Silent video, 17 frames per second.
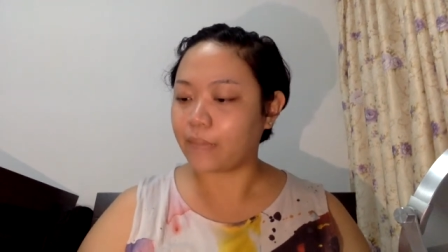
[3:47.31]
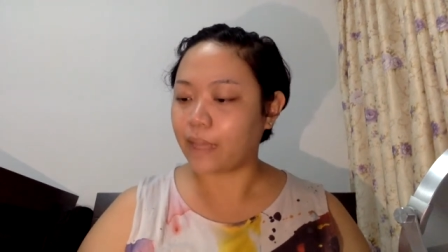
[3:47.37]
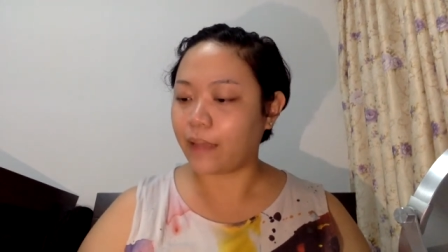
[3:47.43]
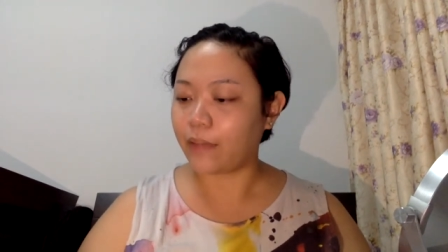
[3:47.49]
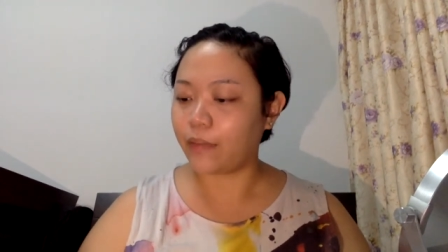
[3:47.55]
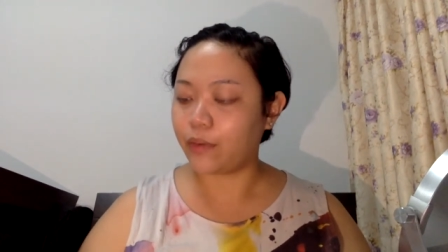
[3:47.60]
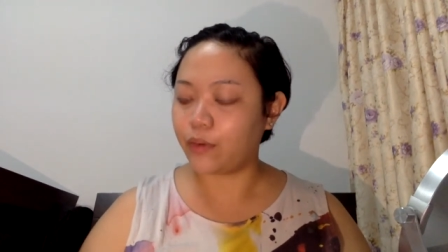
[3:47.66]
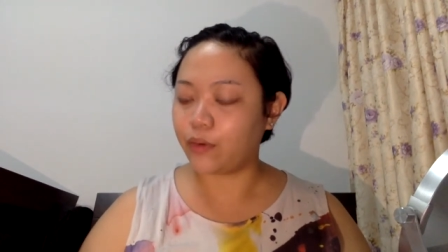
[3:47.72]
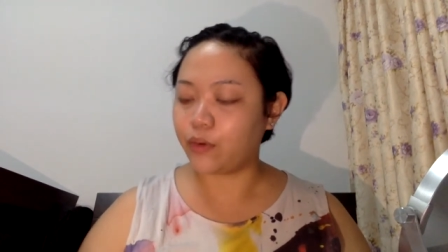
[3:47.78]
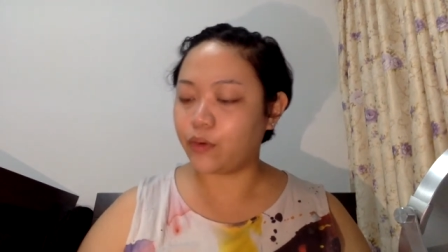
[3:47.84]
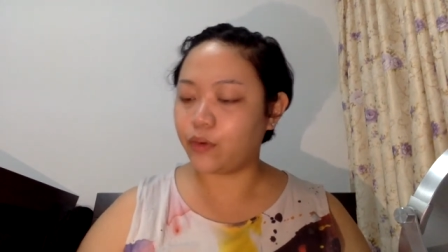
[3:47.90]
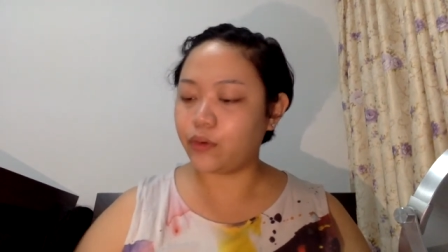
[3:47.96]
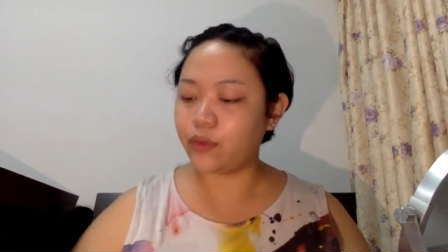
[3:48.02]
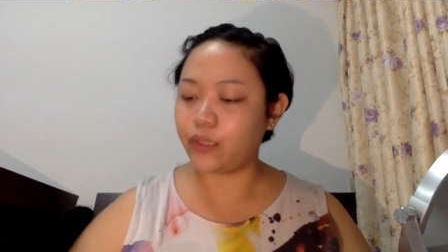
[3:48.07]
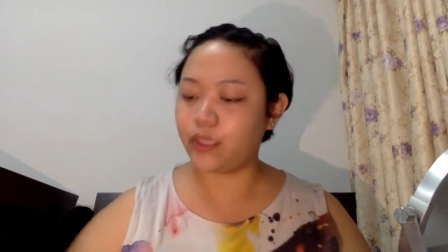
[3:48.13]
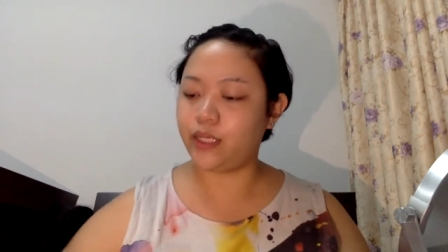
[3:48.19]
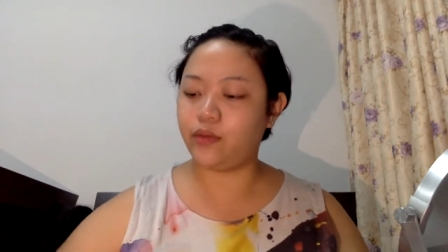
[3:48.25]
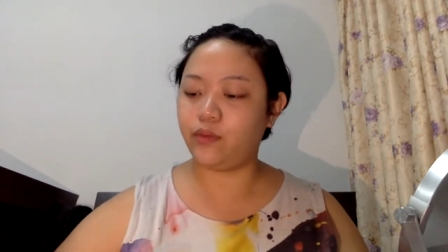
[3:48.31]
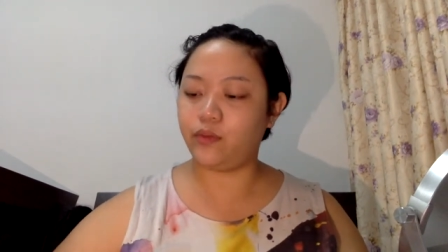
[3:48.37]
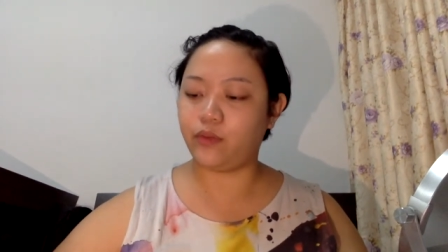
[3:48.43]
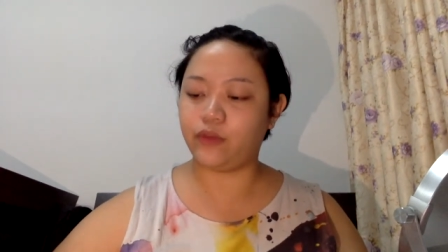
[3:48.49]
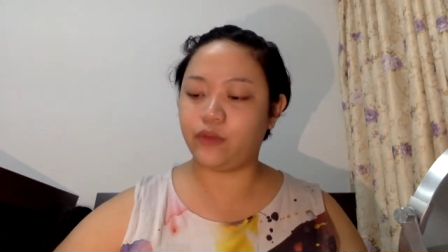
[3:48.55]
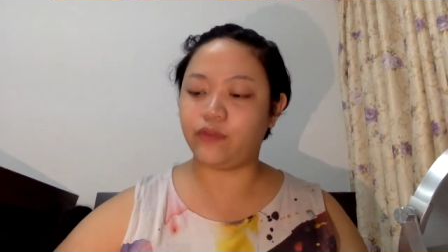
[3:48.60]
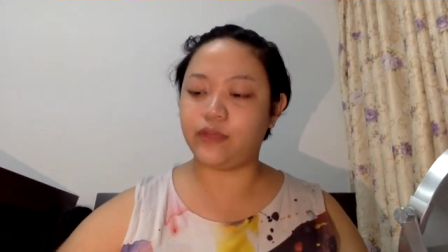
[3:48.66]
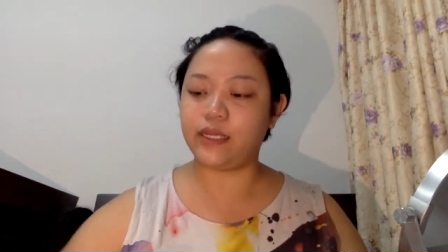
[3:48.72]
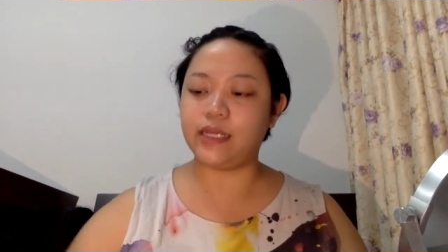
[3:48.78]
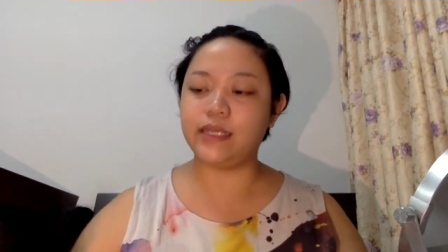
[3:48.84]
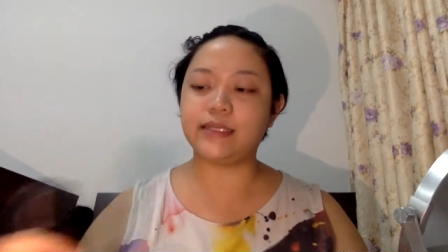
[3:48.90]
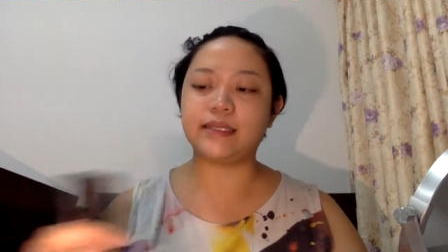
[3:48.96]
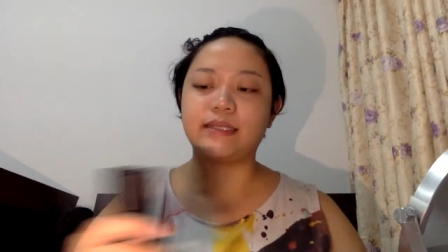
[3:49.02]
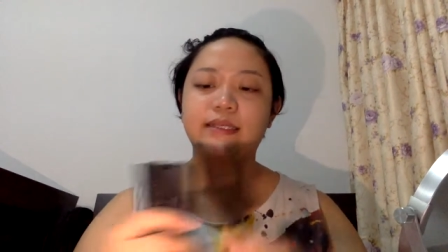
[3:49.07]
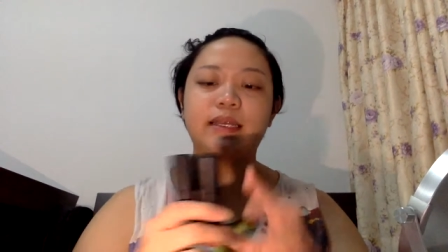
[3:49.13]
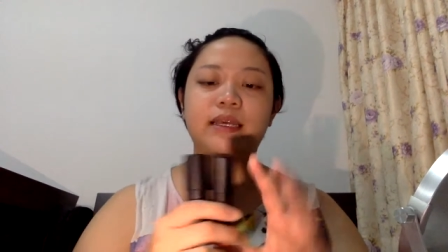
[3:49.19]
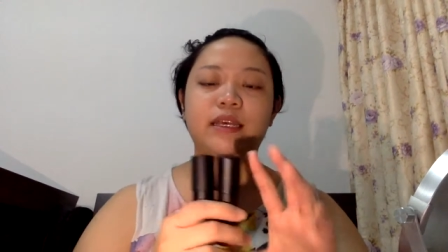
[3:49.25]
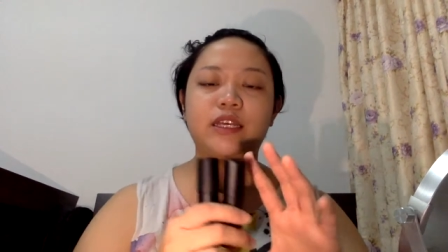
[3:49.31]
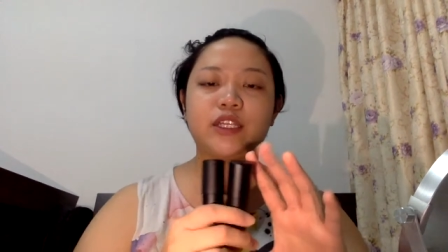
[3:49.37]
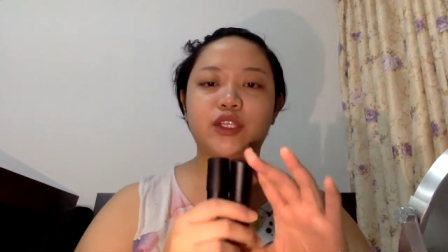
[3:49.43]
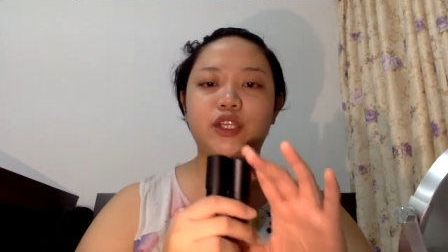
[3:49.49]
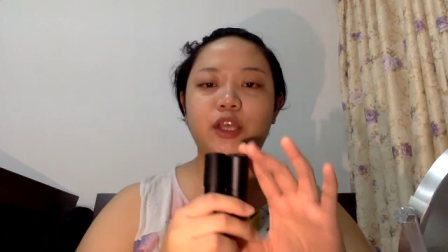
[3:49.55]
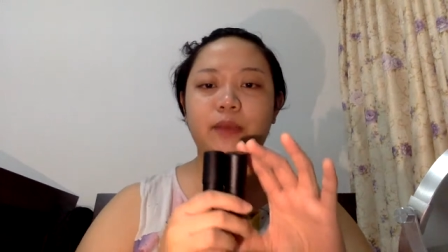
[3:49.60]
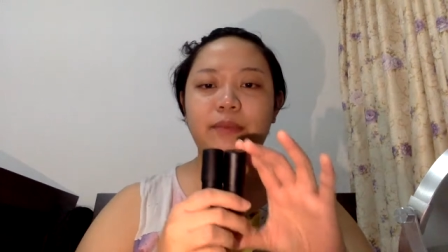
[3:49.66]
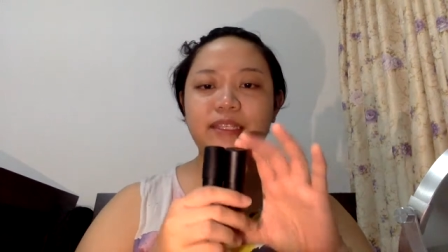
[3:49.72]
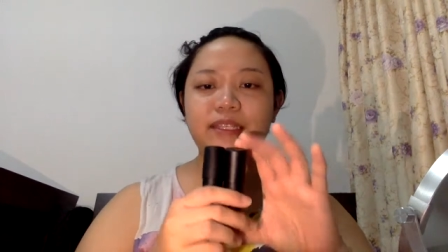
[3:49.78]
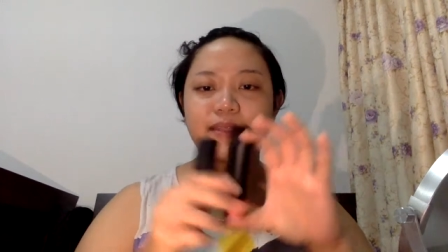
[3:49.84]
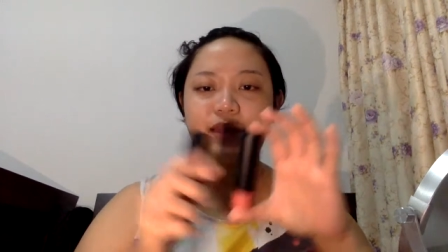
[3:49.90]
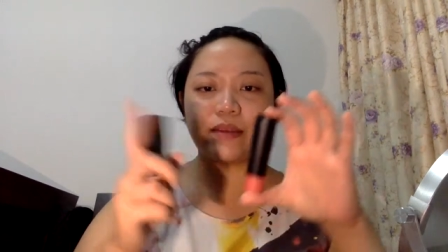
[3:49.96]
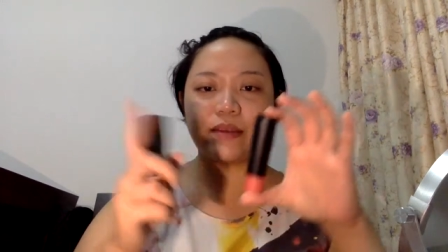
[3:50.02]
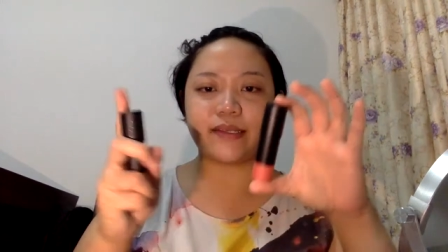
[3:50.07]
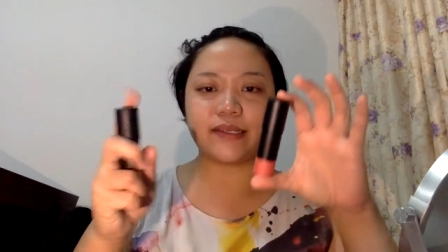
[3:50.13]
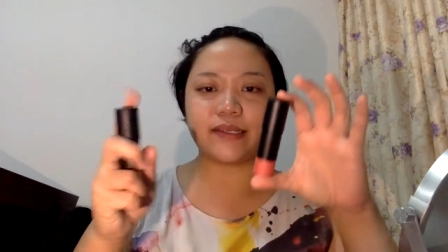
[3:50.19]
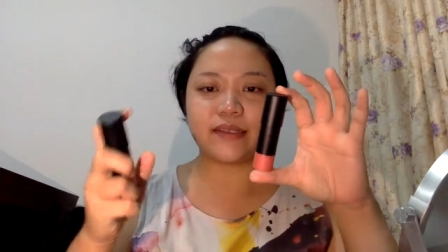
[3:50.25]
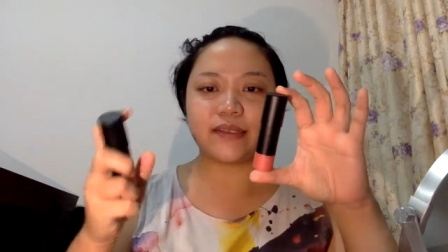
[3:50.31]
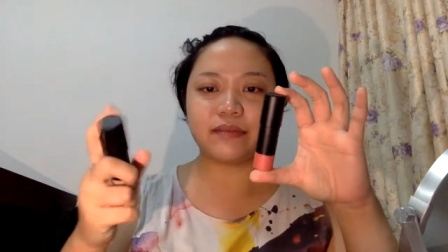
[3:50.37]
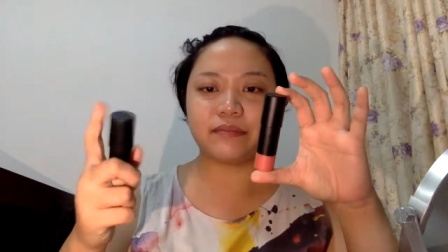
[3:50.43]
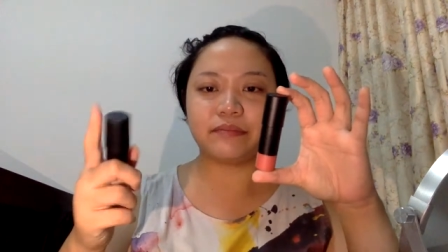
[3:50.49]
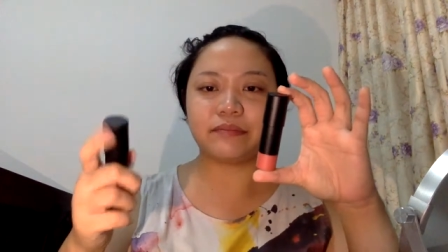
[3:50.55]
I will go in with these chubby sticks.